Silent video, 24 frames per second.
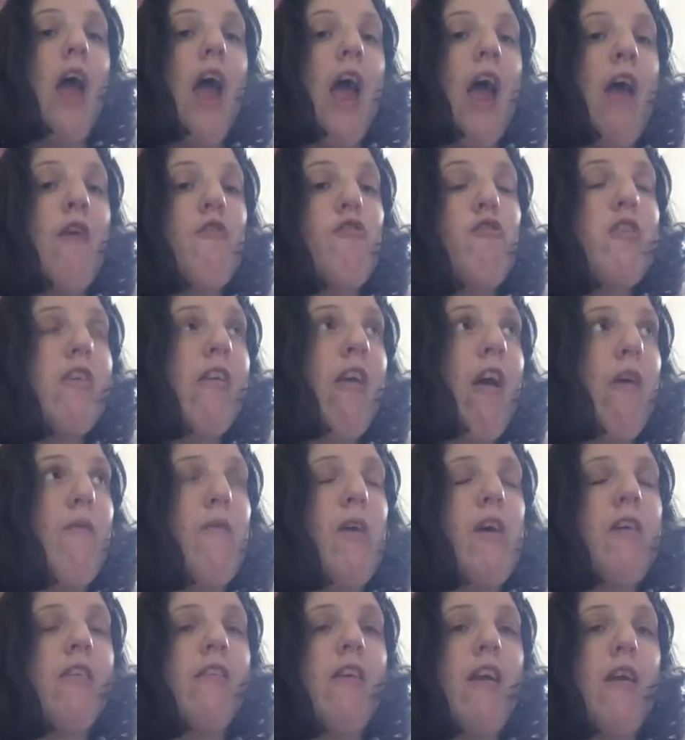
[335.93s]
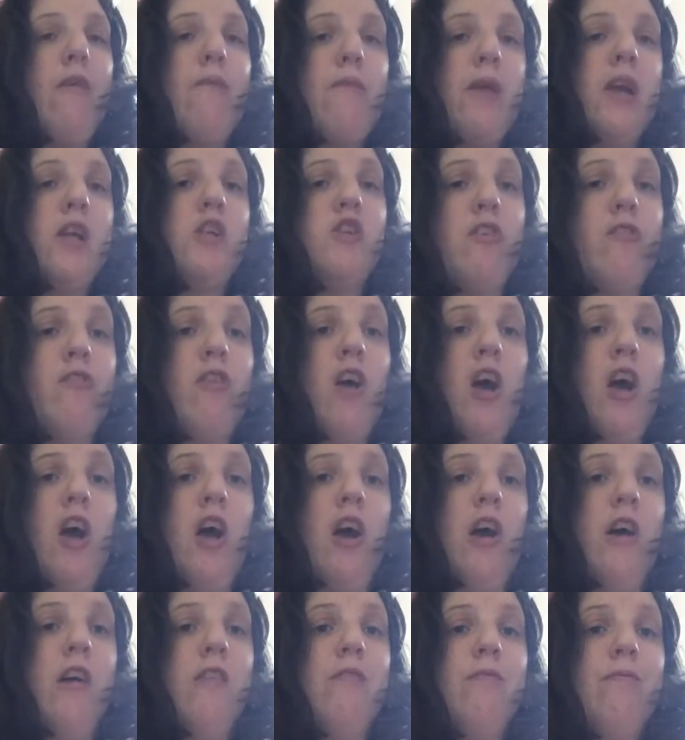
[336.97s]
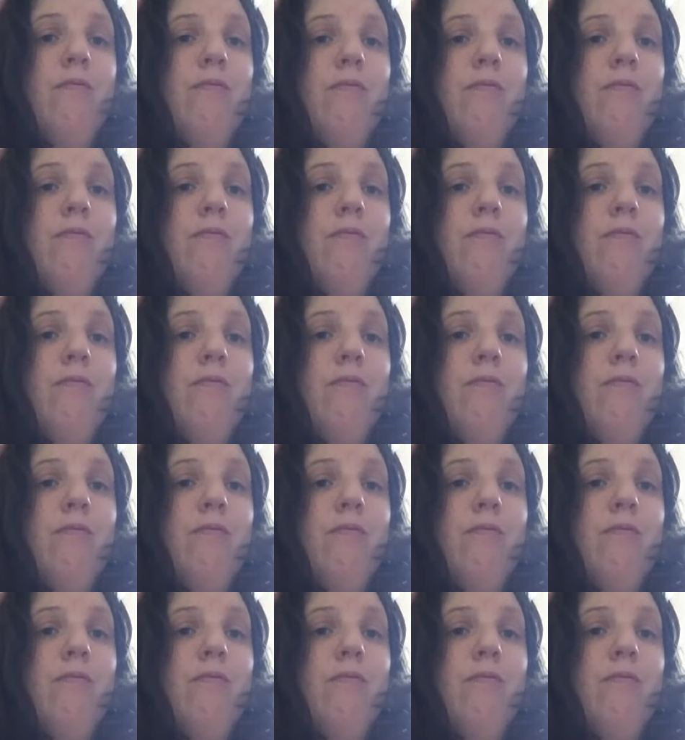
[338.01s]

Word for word: Every time I see a picture of her,